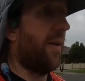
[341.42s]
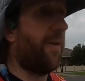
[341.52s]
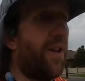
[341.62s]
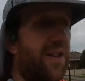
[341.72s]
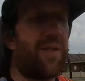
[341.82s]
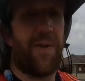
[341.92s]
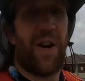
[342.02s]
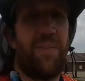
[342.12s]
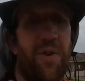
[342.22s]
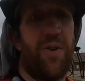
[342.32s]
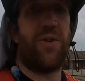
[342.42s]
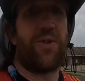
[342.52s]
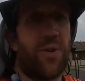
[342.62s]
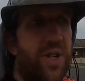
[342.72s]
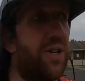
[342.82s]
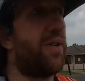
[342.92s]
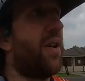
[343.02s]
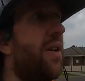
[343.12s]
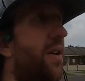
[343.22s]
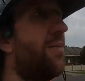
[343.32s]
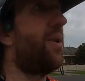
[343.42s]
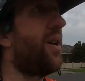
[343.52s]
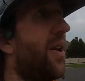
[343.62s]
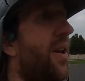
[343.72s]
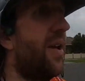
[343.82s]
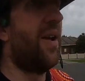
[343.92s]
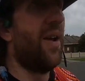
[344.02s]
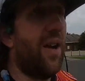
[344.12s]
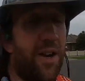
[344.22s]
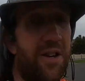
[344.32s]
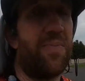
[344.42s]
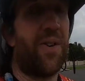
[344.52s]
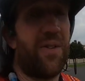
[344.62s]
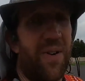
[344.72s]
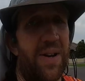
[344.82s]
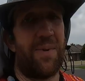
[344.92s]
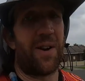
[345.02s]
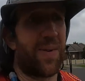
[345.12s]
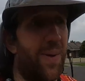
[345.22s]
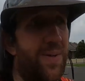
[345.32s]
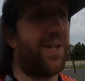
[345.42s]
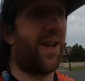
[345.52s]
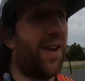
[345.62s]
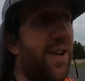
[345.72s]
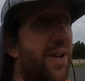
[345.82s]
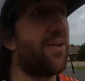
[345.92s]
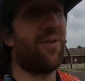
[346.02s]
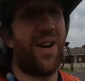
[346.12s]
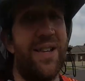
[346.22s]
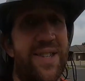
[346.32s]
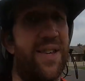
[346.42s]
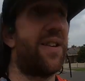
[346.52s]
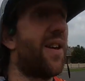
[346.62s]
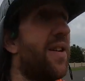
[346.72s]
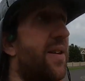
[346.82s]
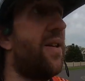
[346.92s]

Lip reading: I feel like if I had more nutrition on me, I could probably run a marathon today quite easily.